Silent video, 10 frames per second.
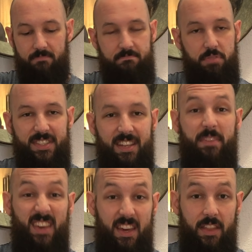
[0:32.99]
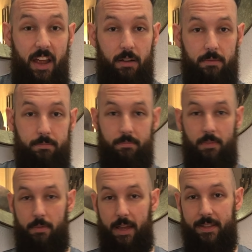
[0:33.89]
put something in there.
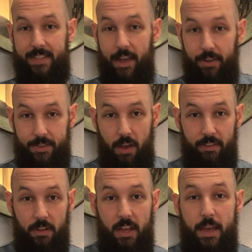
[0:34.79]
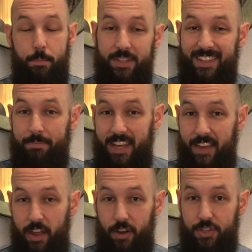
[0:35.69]
That sound is awful. Put something in
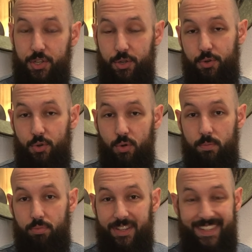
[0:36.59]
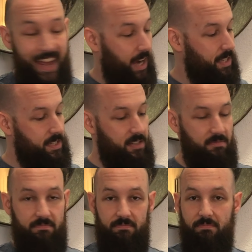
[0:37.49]
there to protect
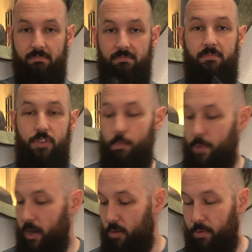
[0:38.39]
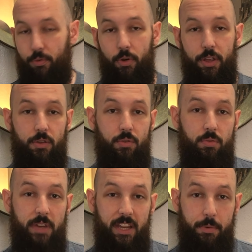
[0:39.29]
your beard before you
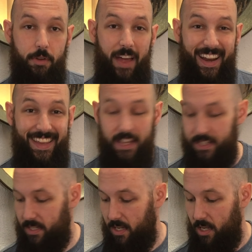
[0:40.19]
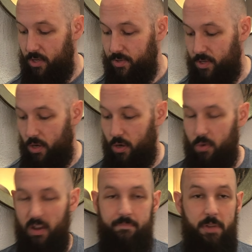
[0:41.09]
hit it with all that heat. So
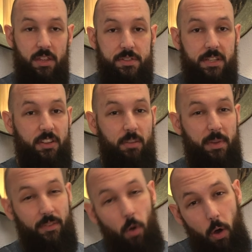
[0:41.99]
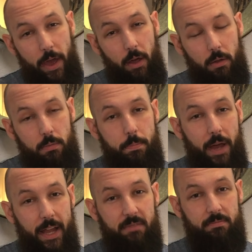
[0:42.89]
I've been using a little bit of oil,
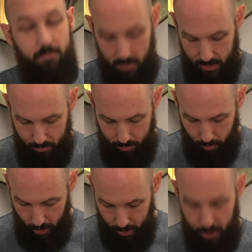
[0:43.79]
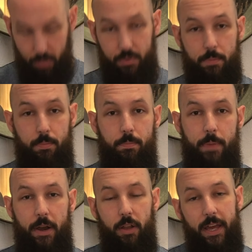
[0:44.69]
but it's really good to use
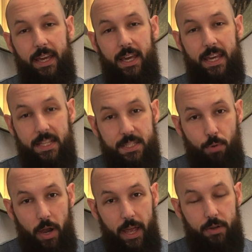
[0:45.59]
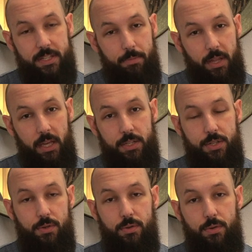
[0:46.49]
better like a heat spray or something
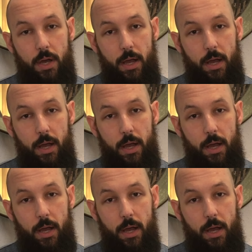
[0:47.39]
to